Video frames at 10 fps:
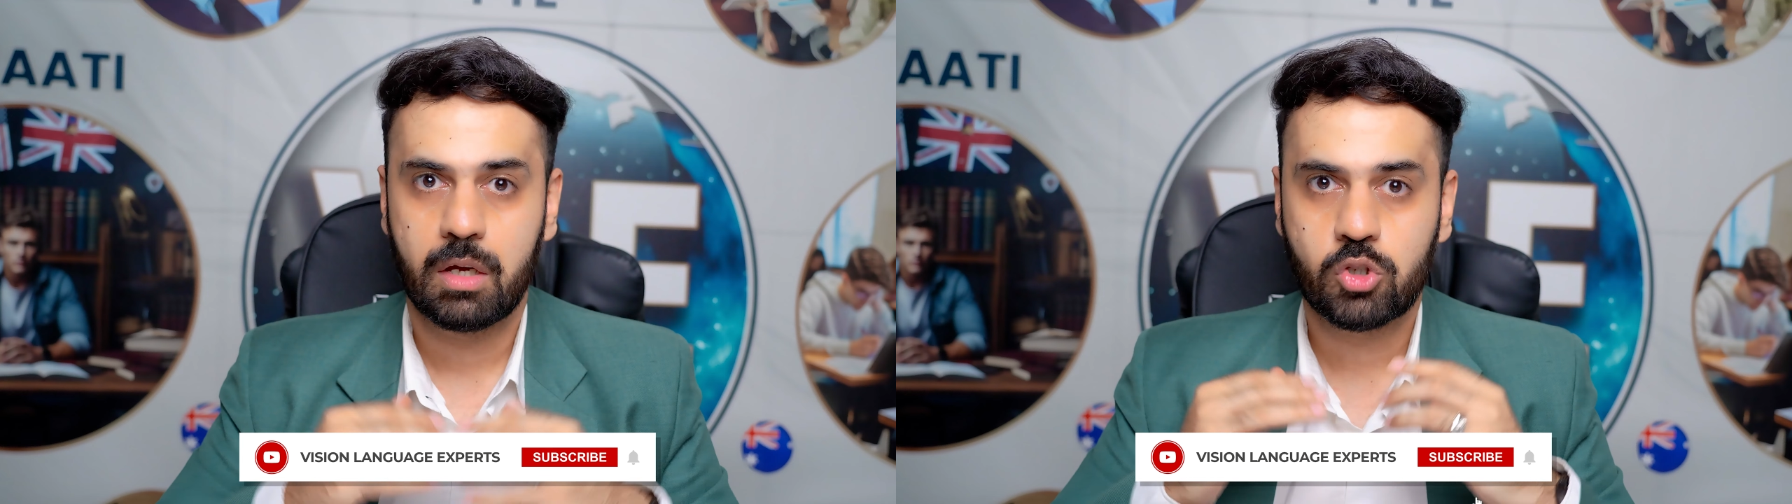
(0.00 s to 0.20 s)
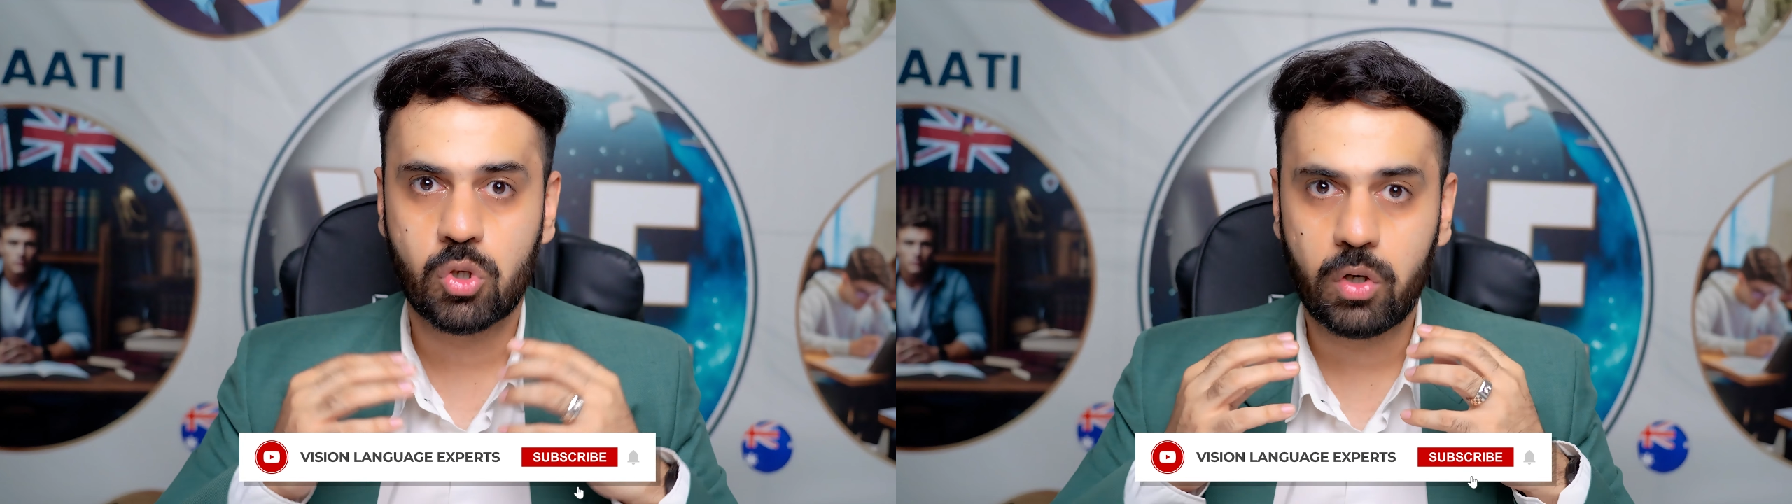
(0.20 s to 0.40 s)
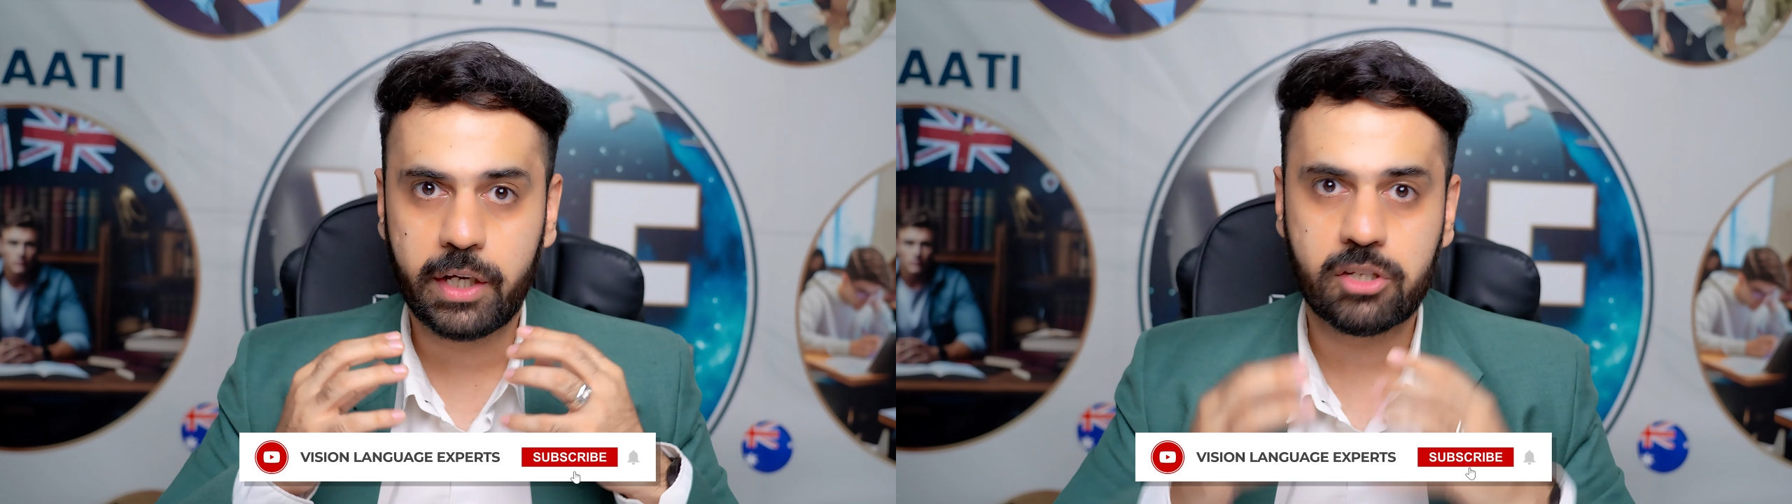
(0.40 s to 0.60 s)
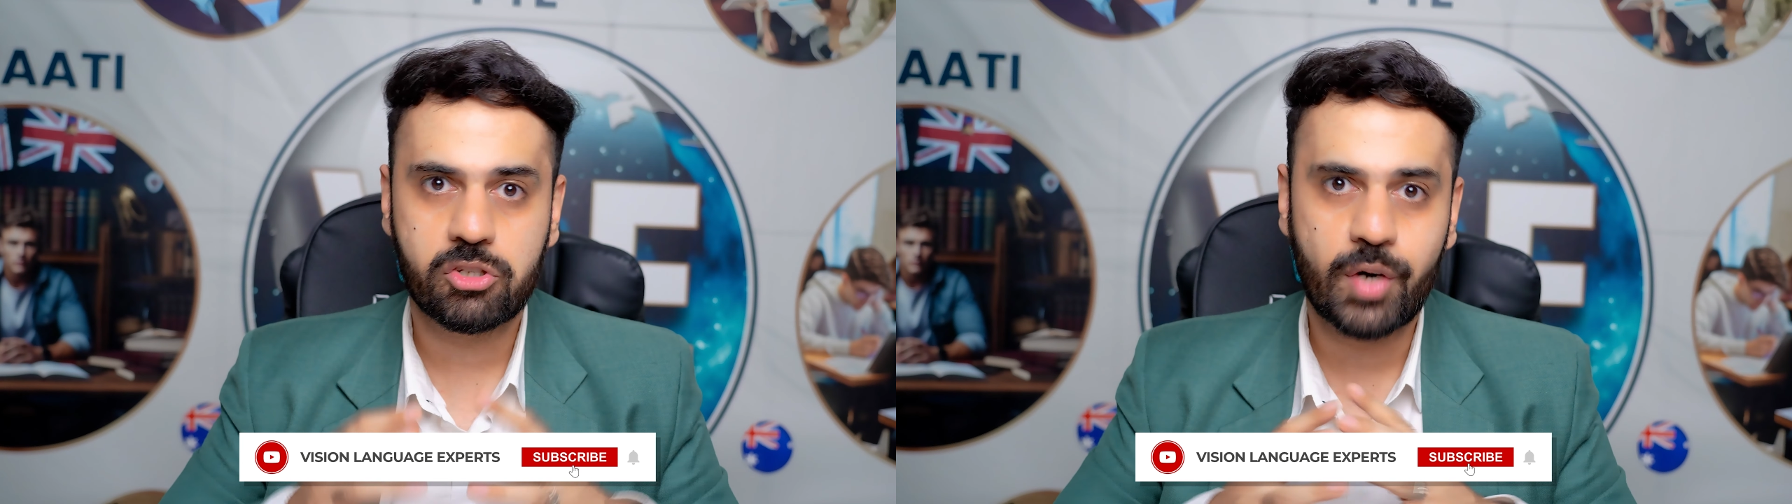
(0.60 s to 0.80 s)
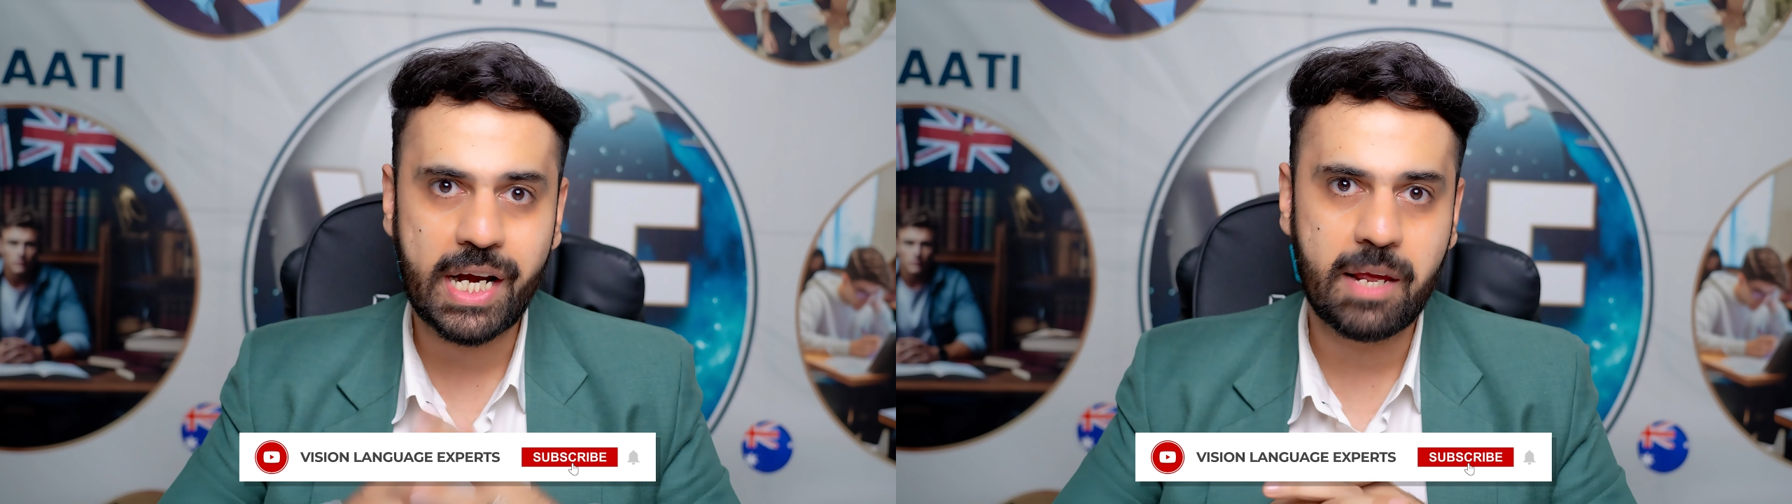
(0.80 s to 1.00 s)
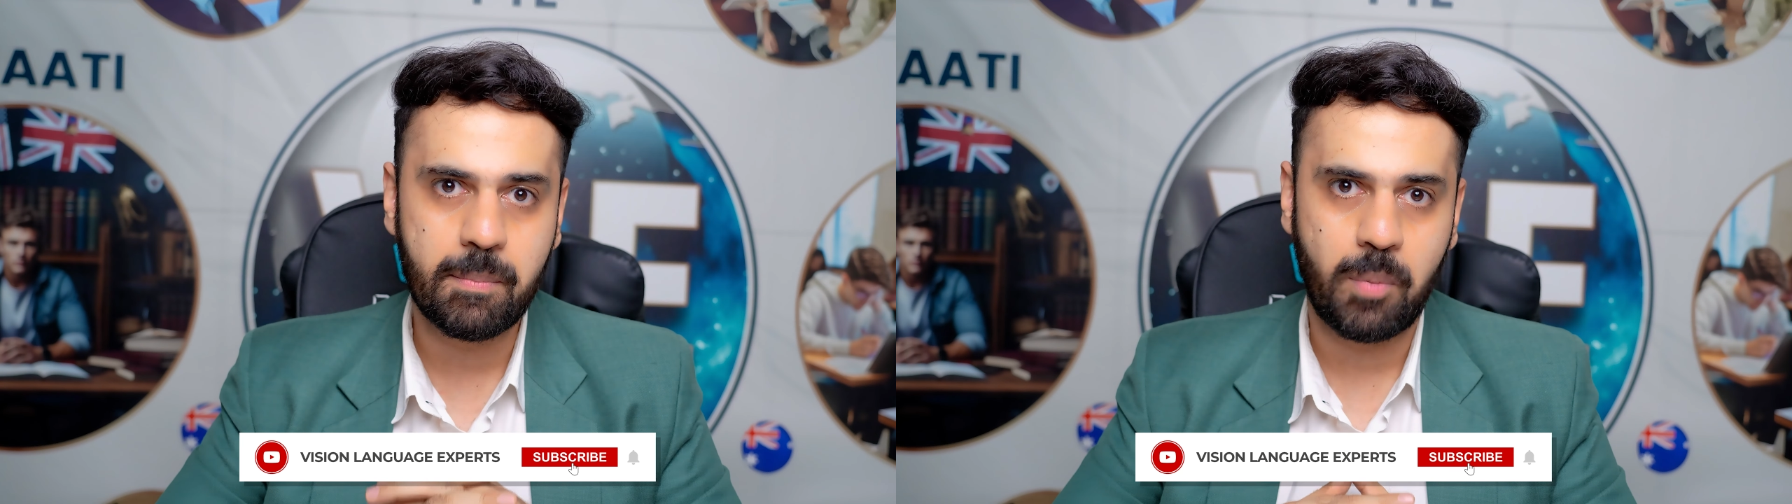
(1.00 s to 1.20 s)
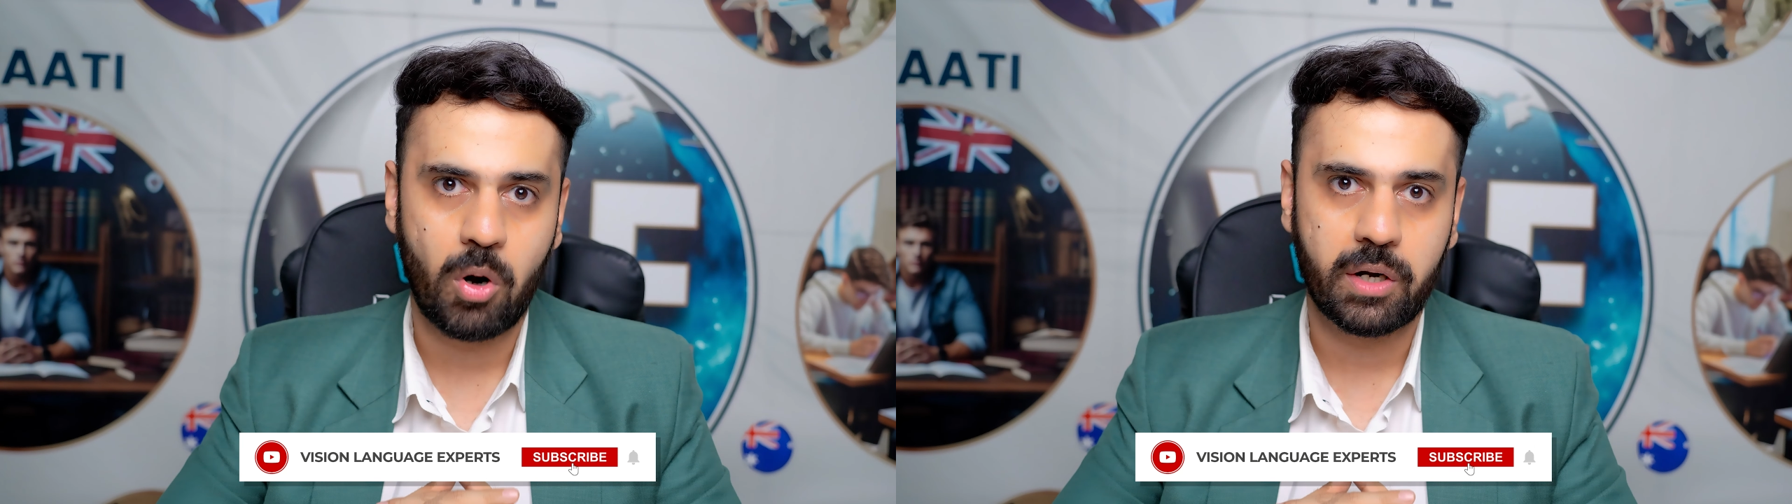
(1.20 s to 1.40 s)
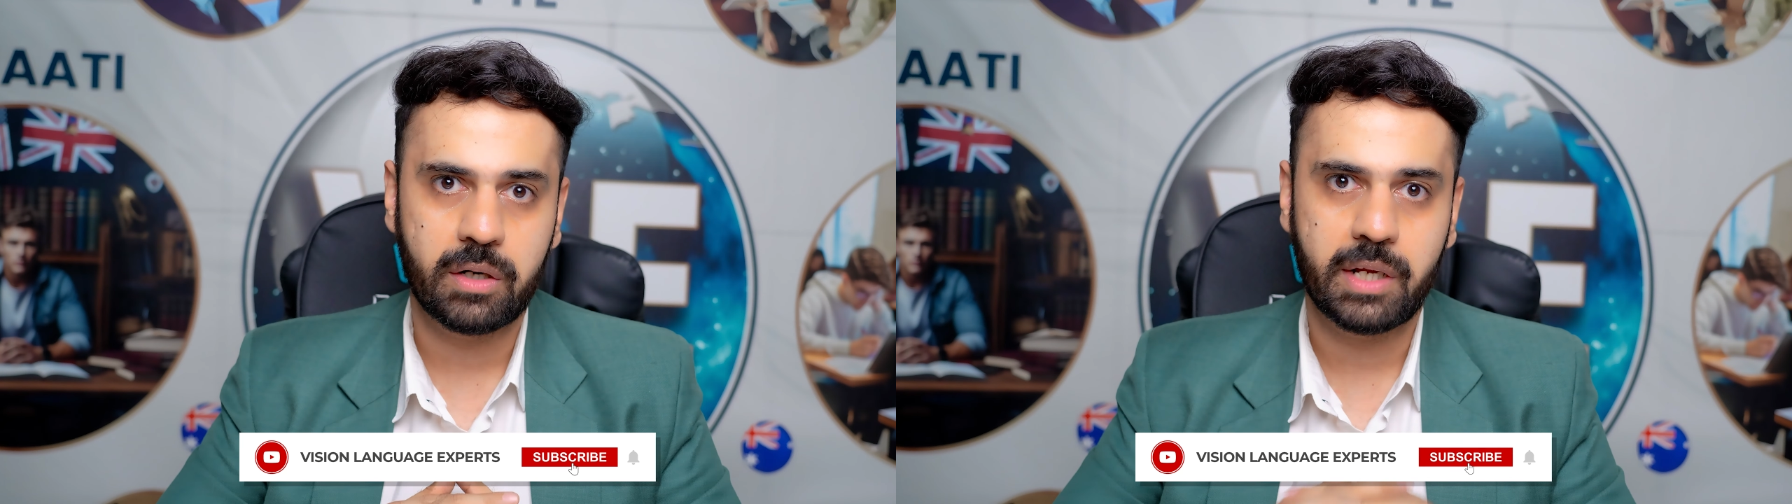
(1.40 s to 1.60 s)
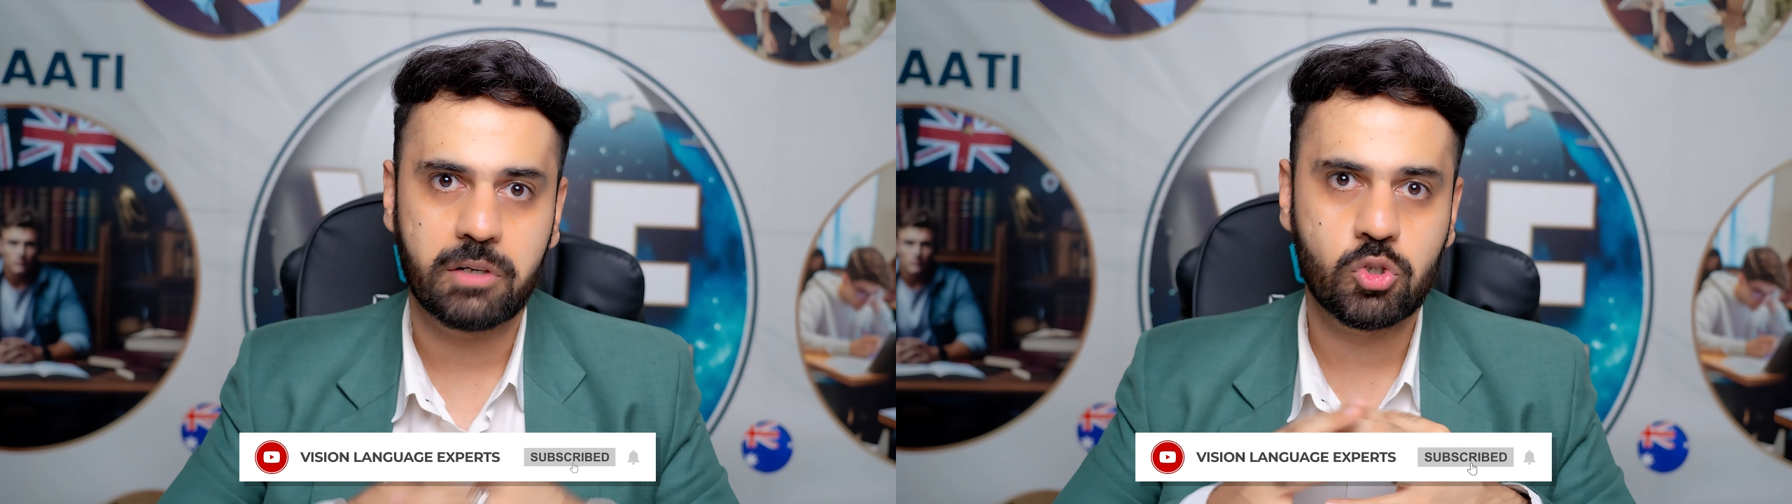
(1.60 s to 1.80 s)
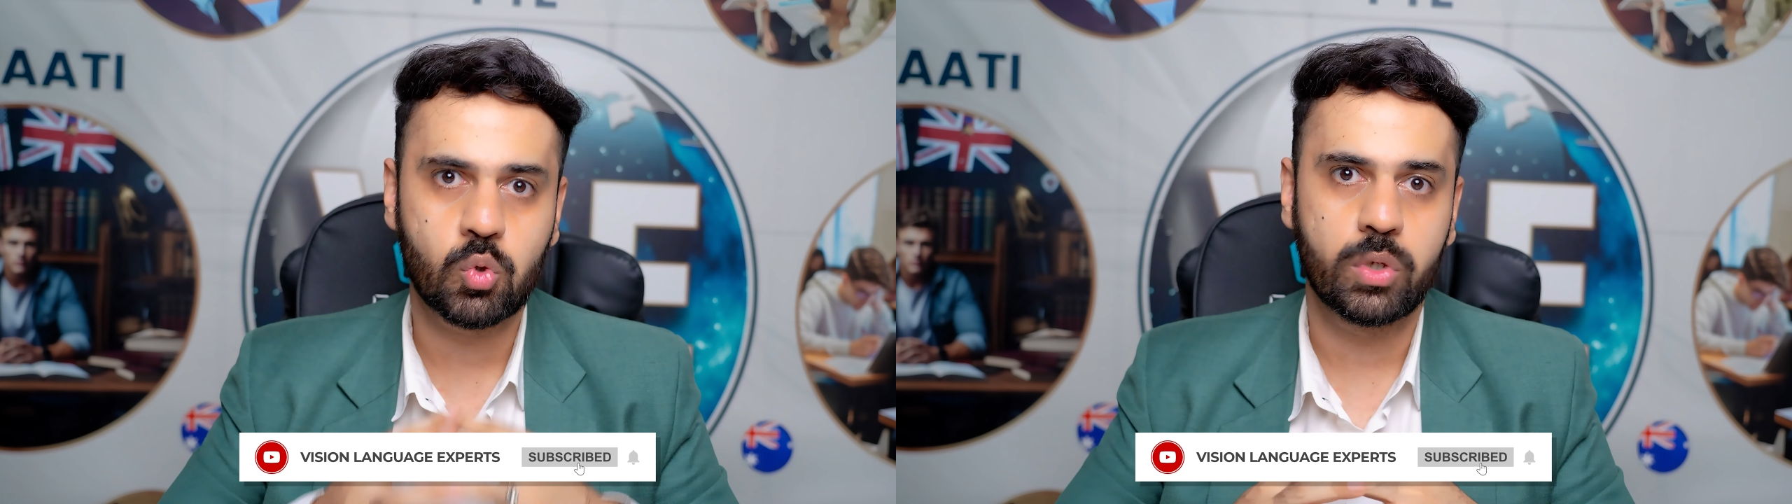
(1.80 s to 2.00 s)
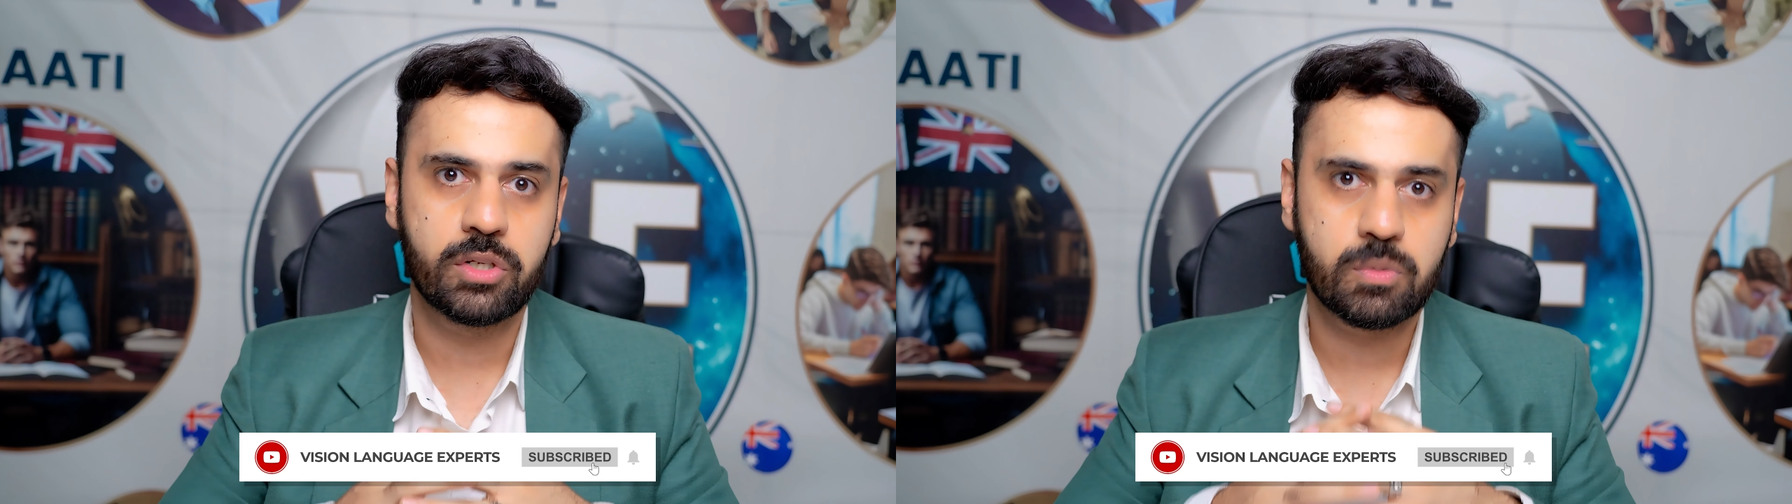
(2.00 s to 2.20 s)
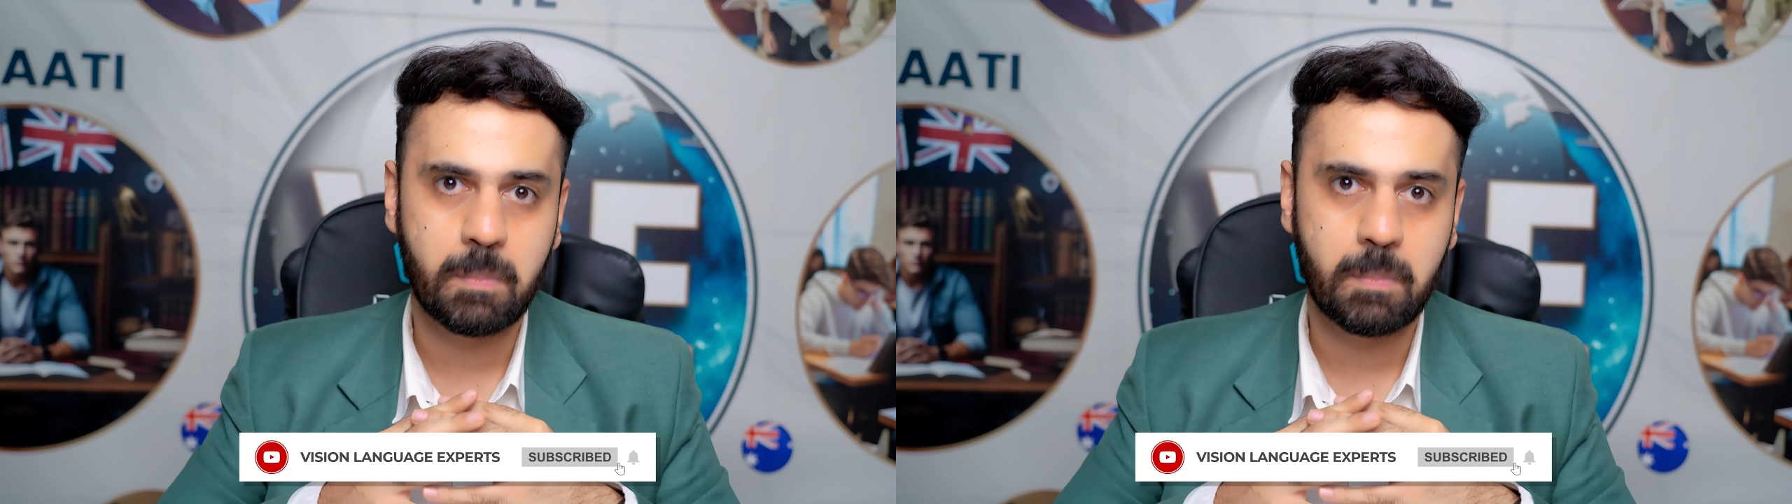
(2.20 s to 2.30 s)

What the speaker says: So it's really important that students